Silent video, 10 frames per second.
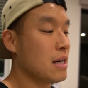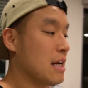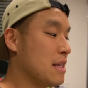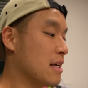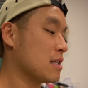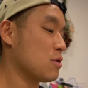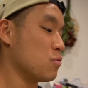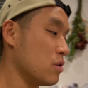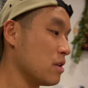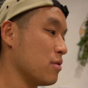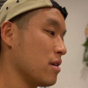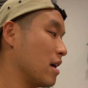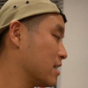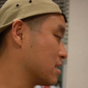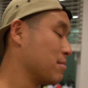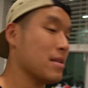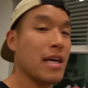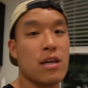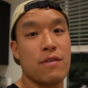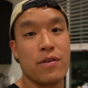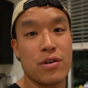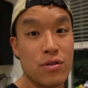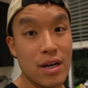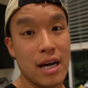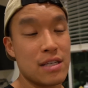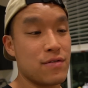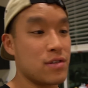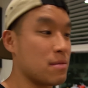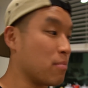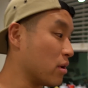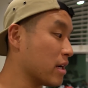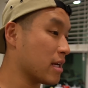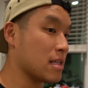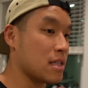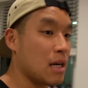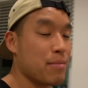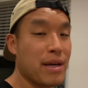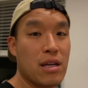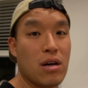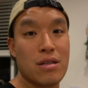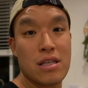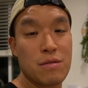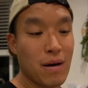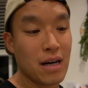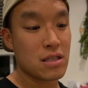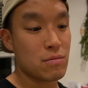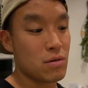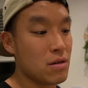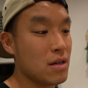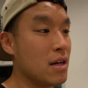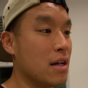And I think it's really, really awesome. And thank you for you guys for supporting us and help making all this possible.